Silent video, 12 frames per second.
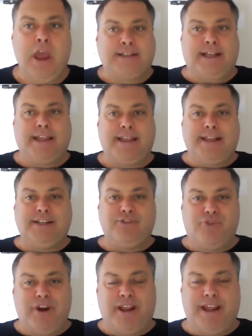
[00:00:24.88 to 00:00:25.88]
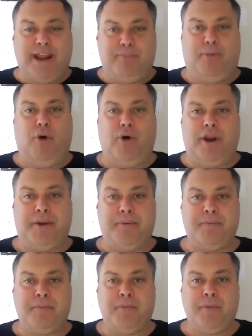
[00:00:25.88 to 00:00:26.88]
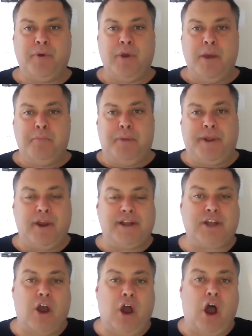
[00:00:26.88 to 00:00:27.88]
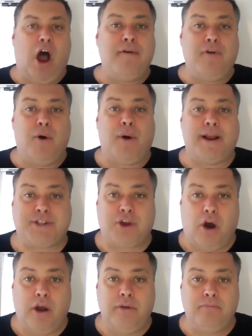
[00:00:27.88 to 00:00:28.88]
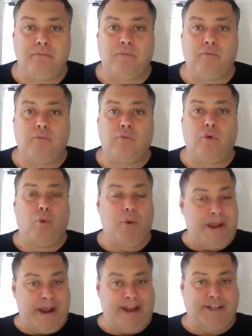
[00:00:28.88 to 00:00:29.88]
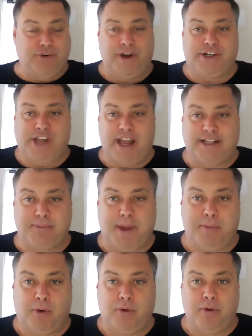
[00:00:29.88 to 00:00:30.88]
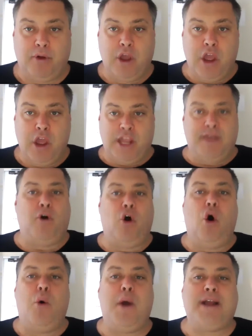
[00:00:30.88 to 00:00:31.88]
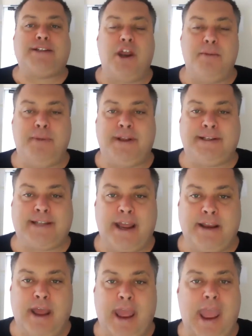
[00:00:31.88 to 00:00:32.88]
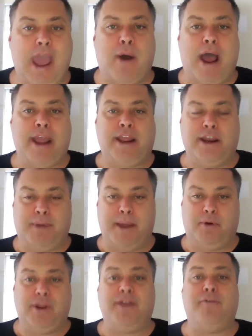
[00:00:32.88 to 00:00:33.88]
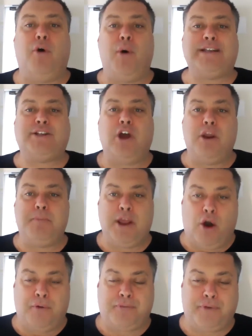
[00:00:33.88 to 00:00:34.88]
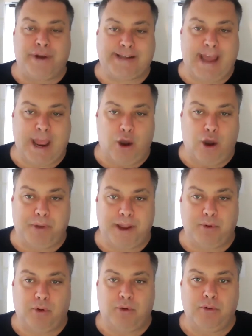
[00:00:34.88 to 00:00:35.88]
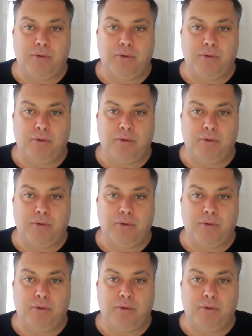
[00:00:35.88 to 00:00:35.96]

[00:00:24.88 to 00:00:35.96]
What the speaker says: So this is really important because I've always gone, we need to reach out to people. You've always got to be saying that, how are you to people? You've always got to be offering to help people.